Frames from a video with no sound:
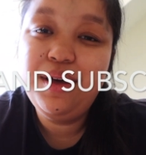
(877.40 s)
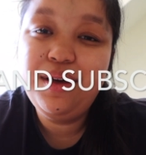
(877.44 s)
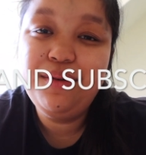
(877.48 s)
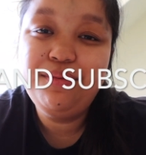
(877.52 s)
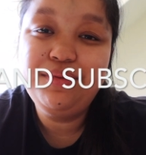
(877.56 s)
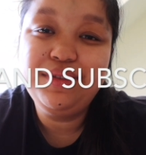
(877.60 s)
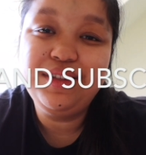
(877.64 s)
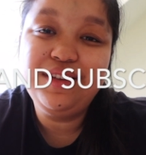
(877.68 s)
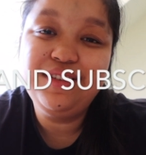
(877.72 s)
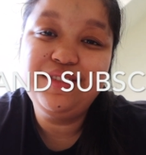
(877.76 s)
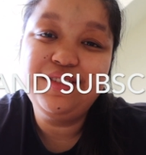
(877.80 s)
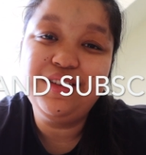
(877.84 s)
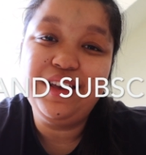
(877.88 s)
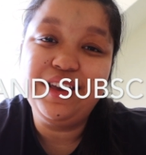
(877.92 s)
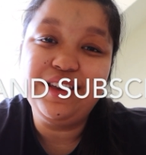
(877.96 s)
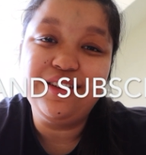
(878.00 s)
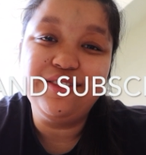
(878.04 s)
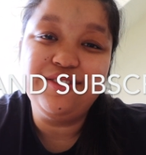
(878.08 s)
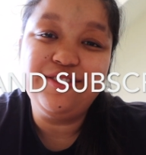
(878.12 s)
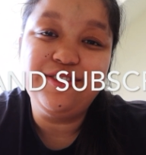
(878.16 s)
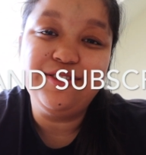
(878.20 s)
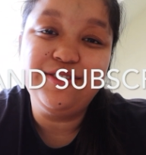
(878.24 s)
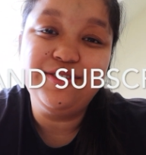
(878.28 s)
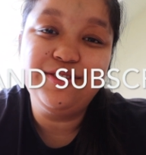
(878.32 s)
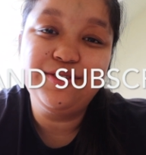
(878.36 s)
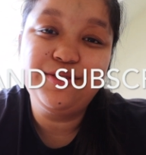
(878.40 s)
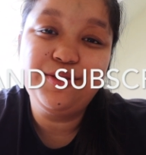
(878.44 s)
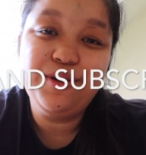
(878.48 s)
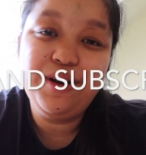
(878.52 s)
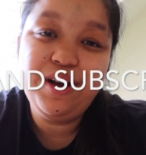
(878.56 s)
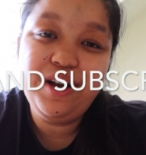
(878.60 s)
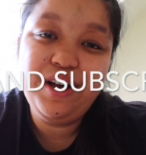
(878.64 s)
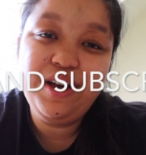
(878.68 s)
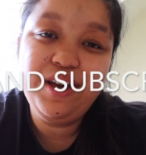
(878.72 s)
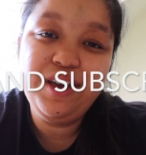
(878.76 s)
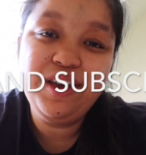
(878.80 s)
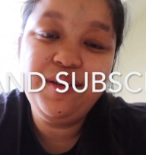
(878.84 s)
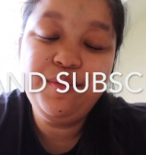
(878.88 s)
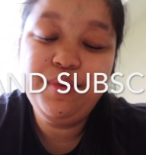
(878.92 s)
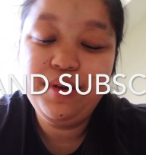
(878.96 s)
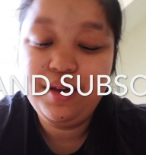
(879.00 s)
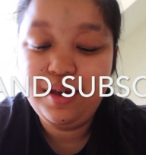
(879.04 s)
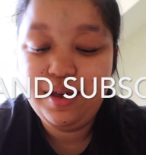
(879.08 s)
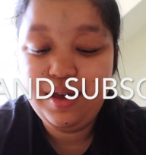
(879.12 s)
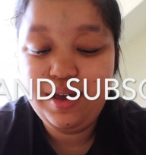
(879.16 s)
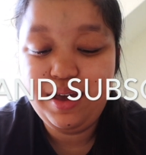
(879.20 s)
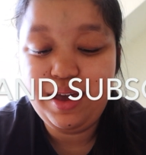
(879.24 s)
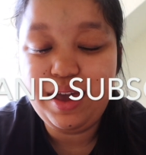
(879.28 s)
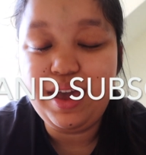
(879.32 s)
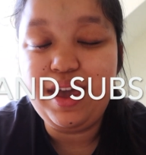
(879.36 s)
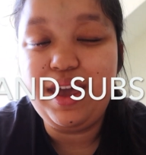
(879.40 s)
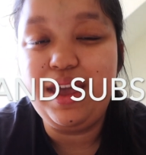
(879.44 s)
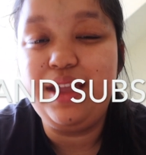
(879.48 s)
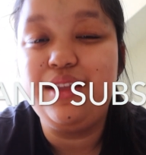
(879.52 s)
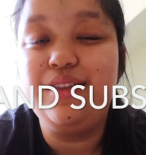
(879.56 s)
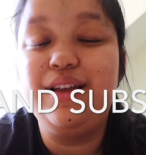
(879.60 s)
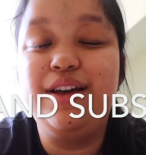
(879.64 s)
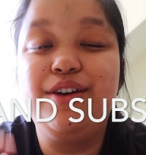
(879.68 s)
Please like and subscribe, and